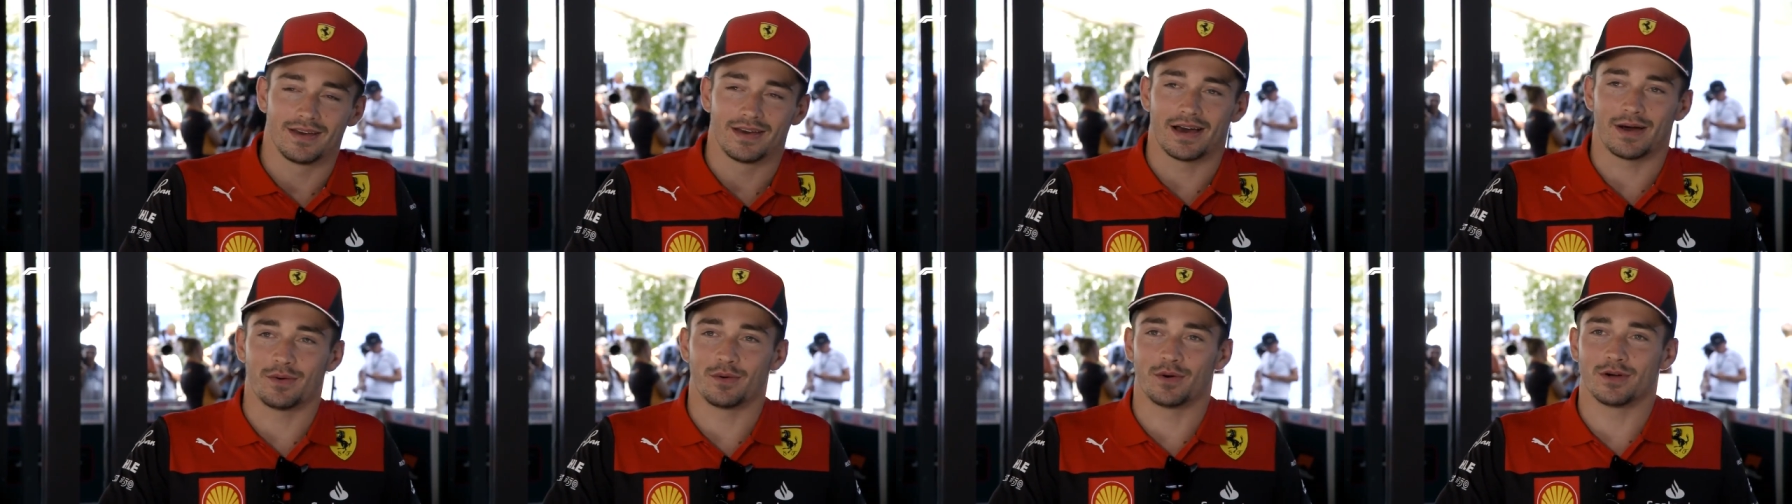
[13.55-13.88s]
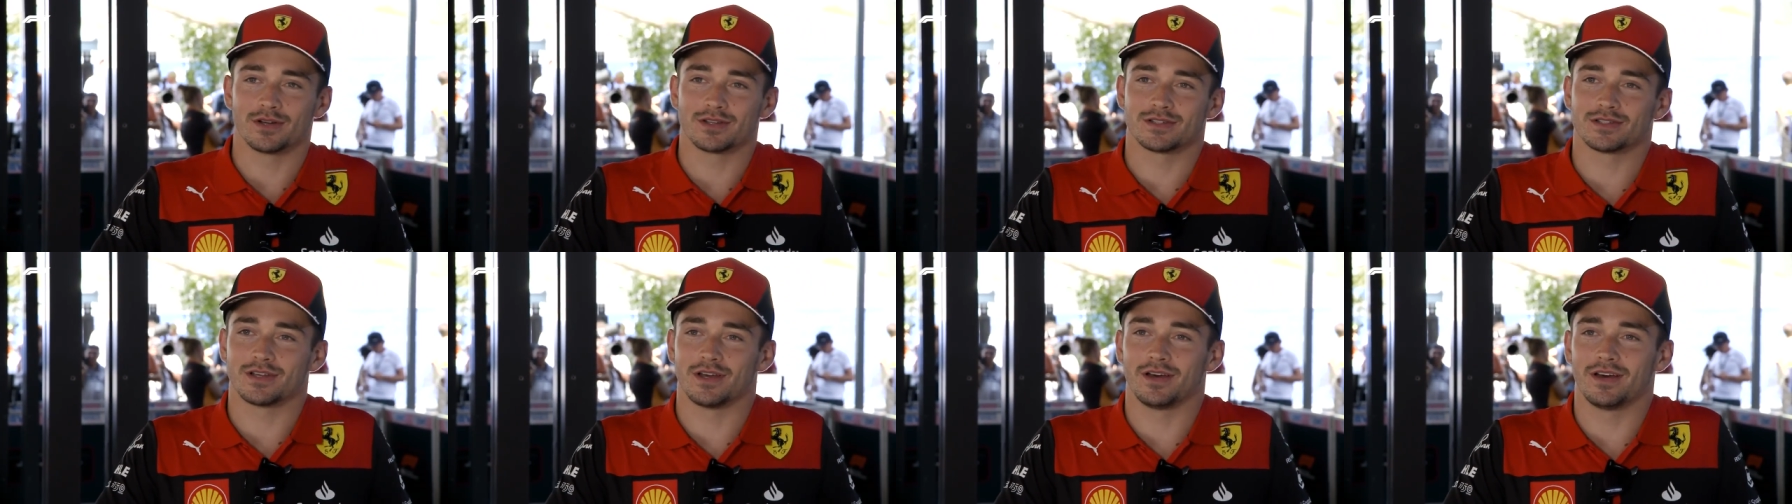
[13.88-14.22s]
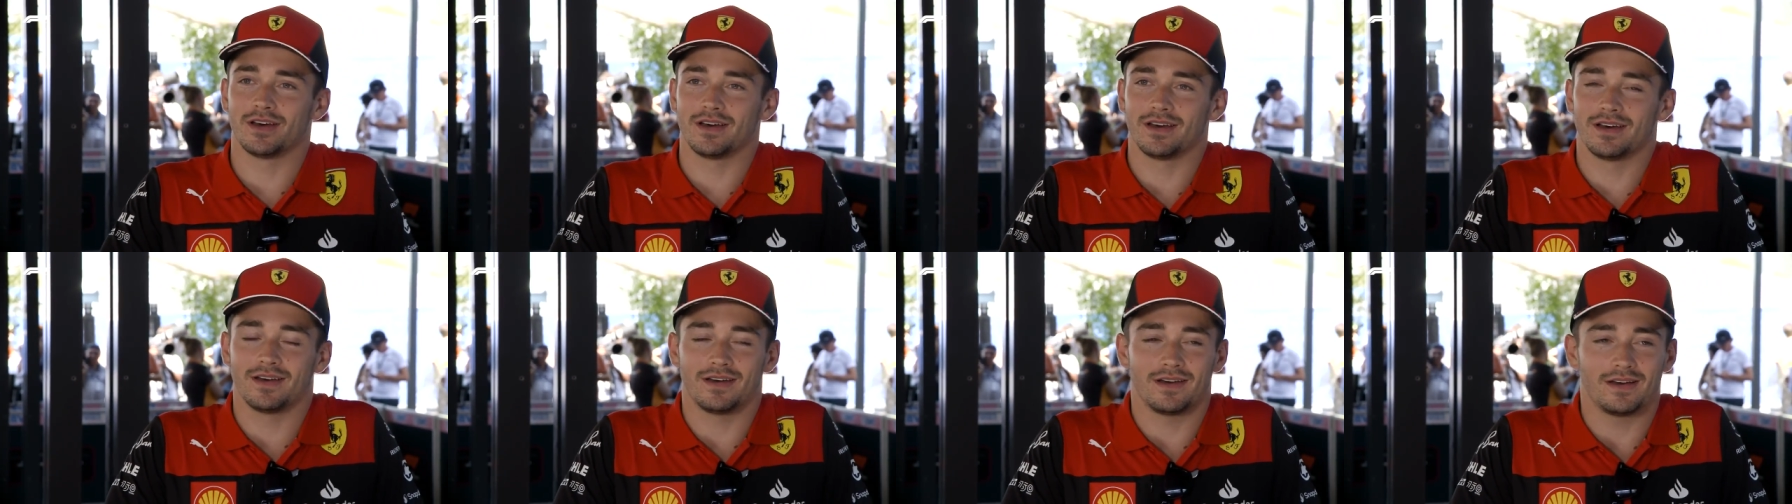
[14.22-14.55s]
I was
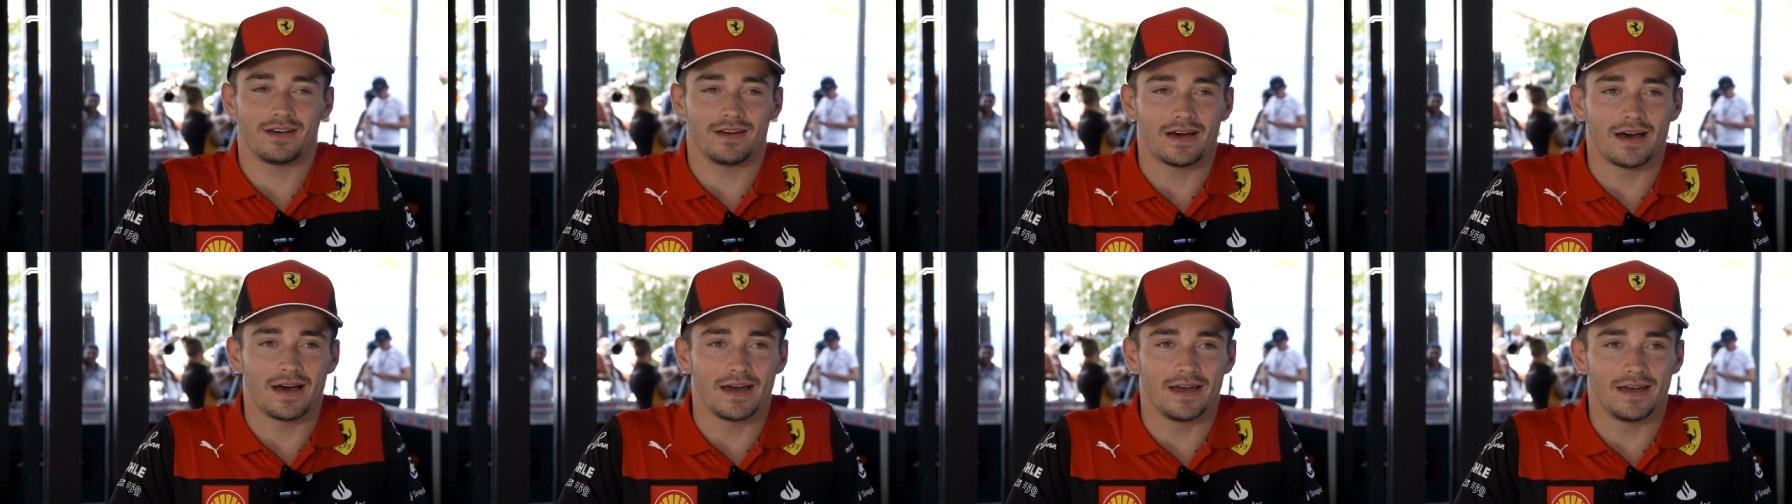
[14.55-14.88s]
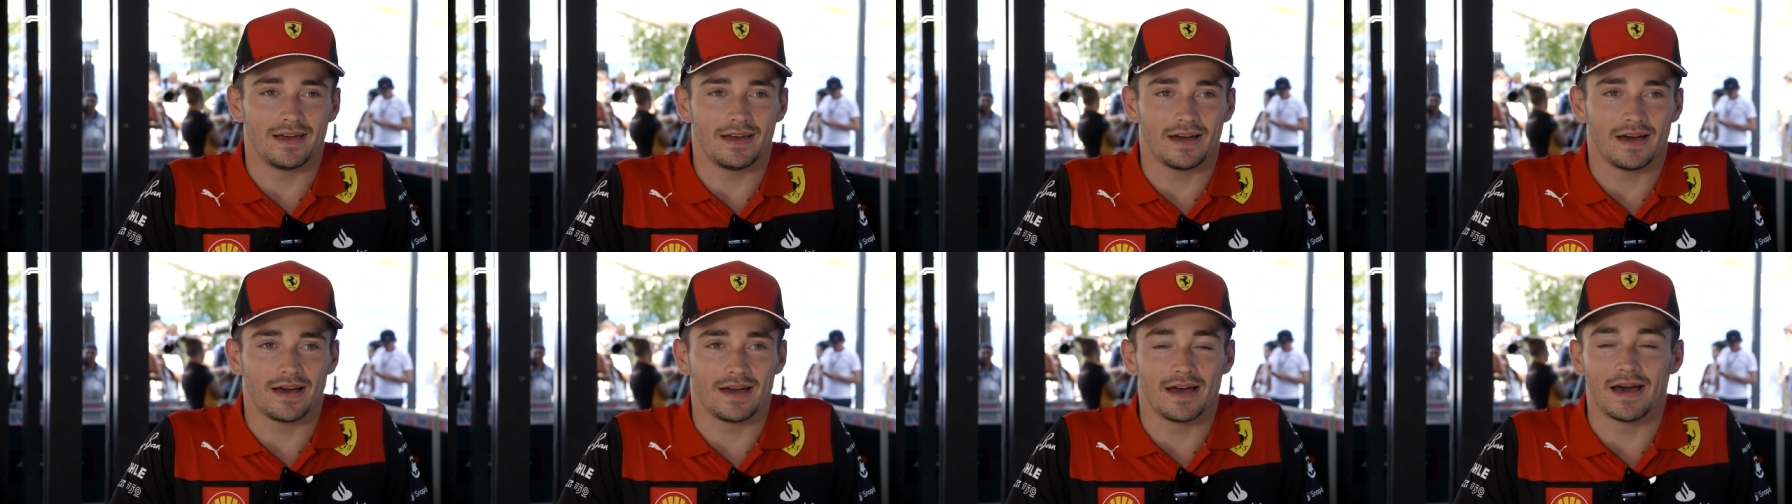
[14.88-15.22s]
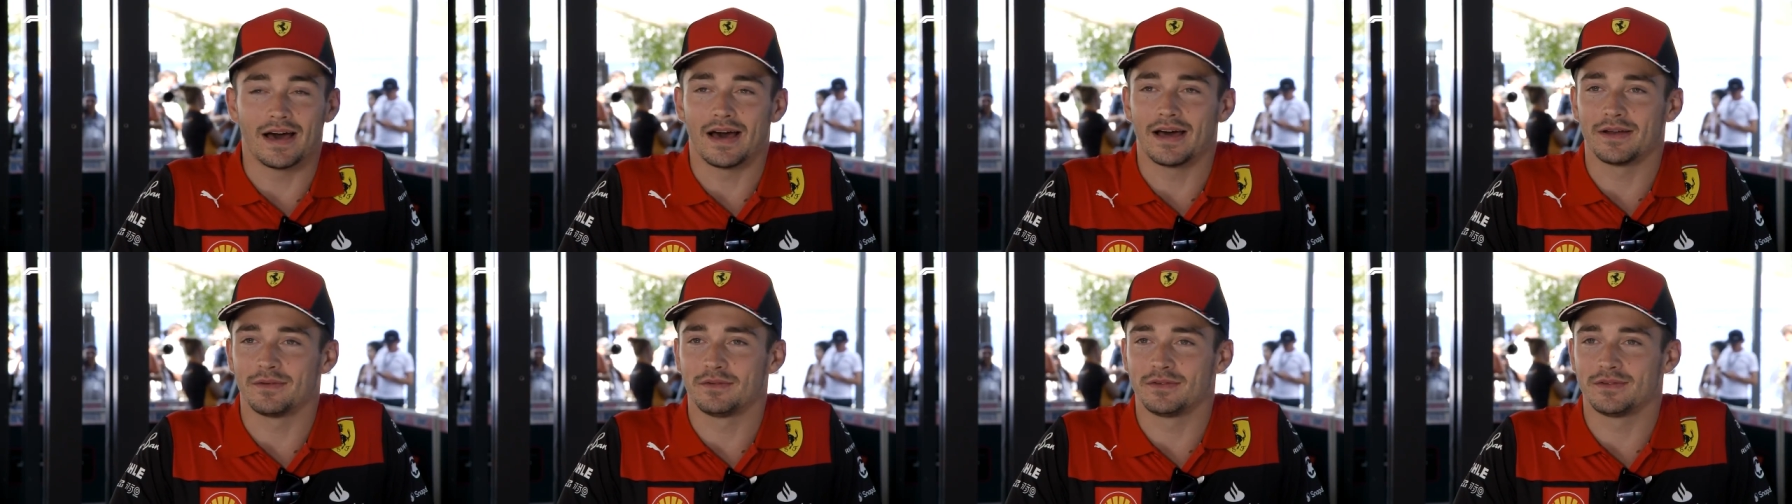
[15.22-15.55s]
I
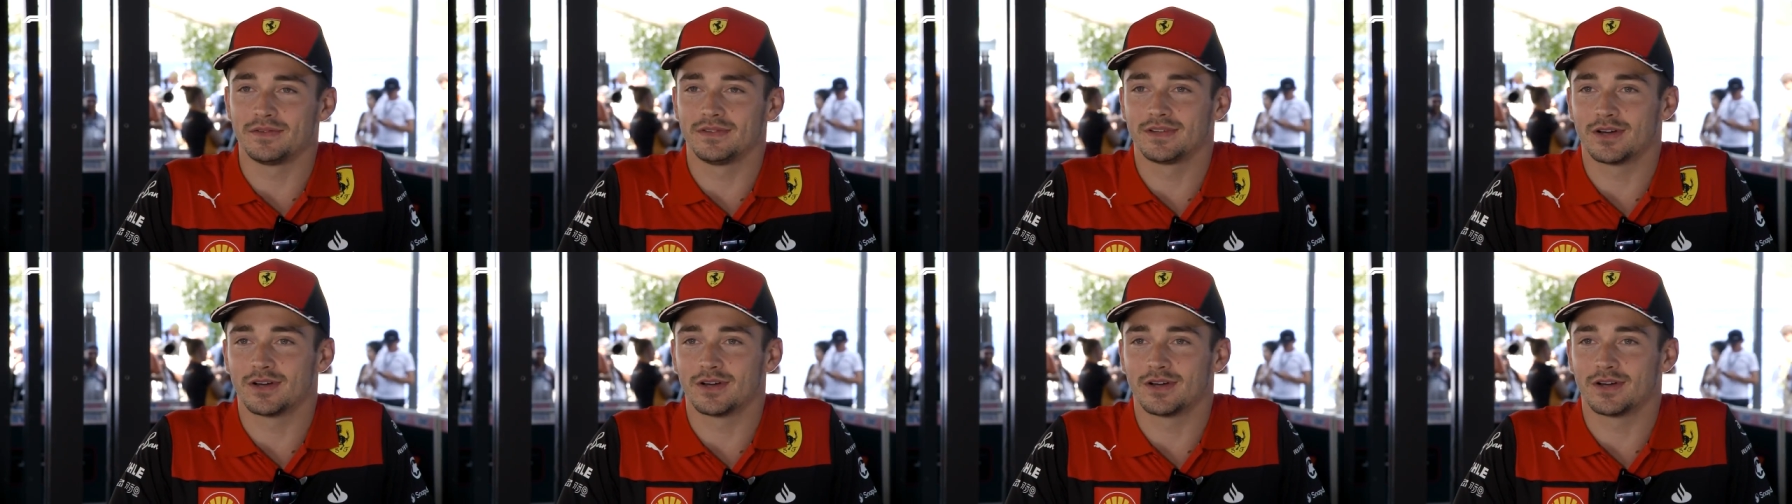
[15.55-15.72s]
had